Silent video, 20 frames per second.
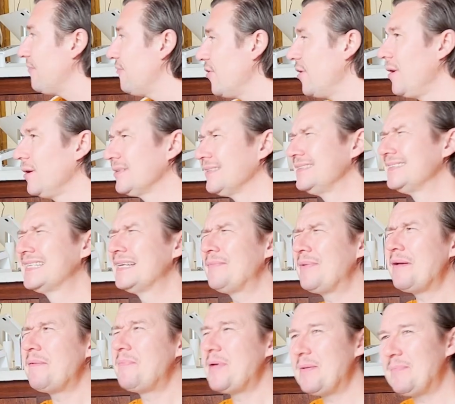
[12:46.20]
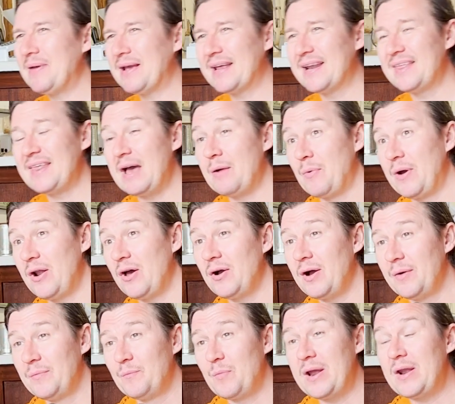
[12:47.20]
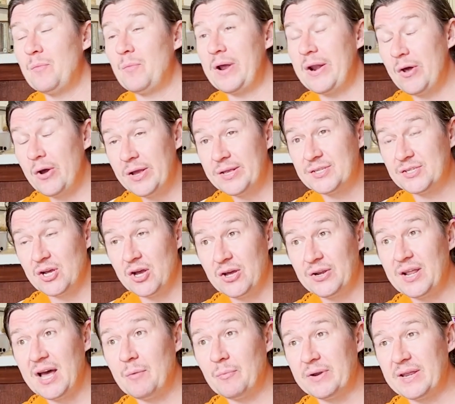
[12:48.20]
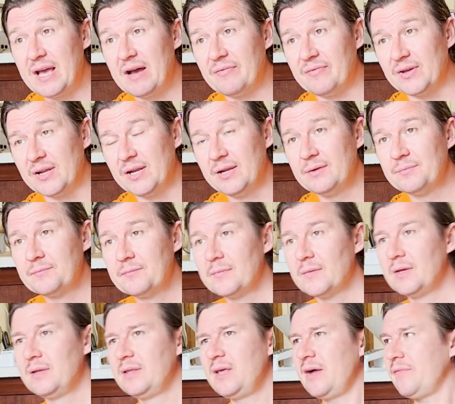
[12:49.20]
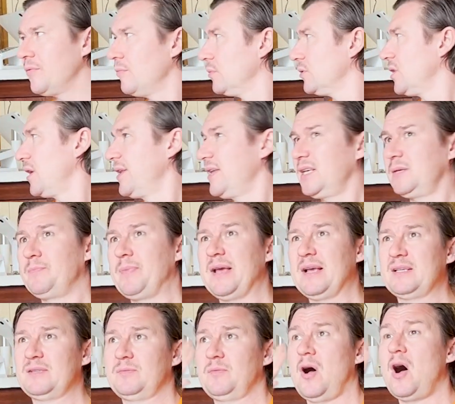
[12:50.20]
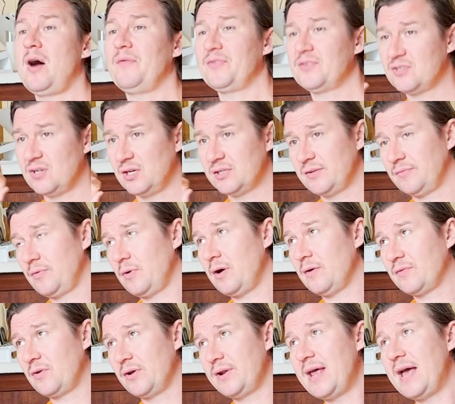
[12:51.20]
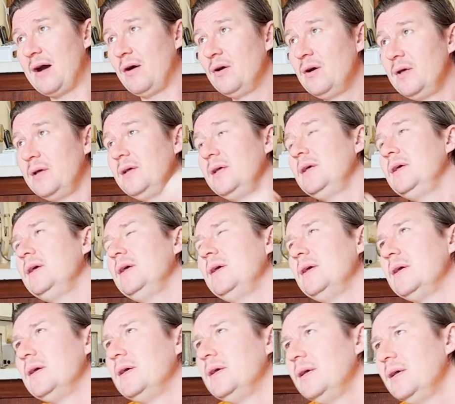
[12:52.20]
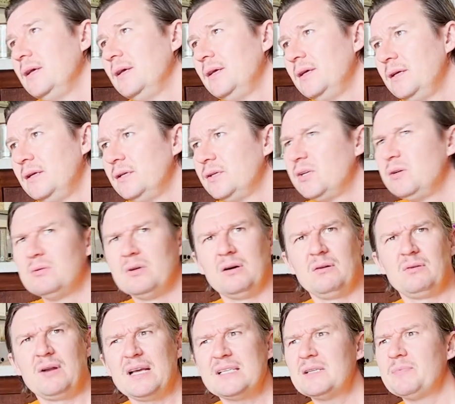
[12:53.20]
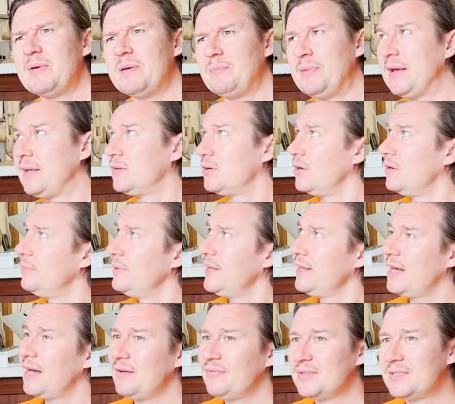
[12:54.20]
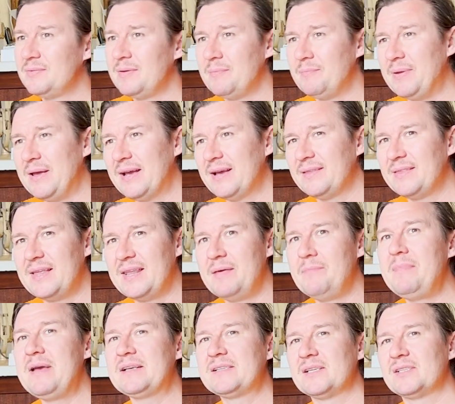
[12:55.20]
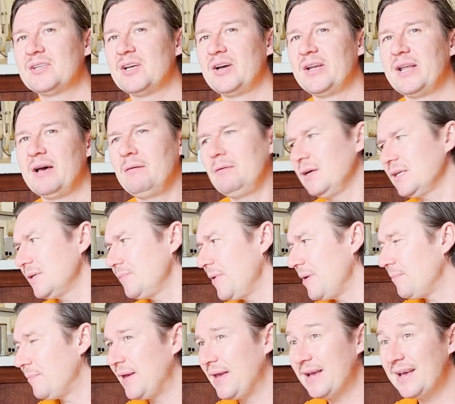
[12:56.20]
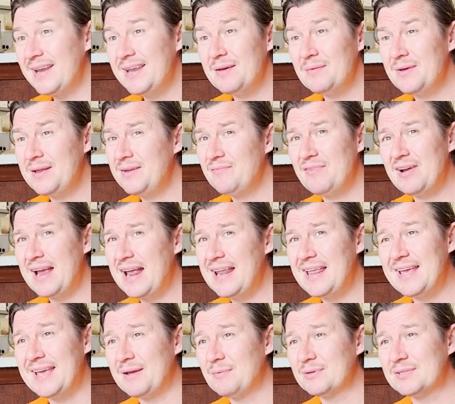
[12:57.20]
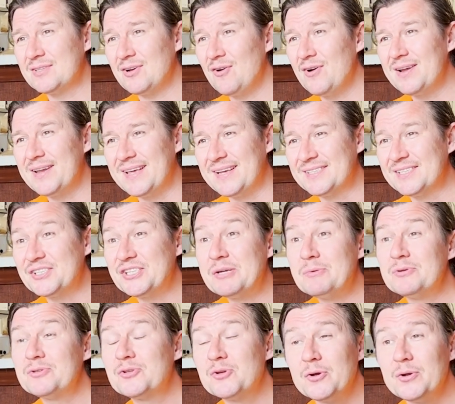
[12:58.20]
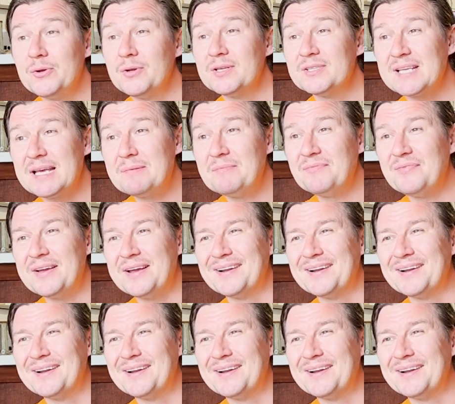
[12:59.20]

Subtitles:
it. I was like, it's going to be a bit bigger than that. When I turned up with the oven was like this big, half the size of what I've got now. She was like, oh, that's a bit big, Tom, the oven's a bit big. And then the mixer turned up, oh, that's a bit big. And in reality, it was tiny. So she was doing the same thing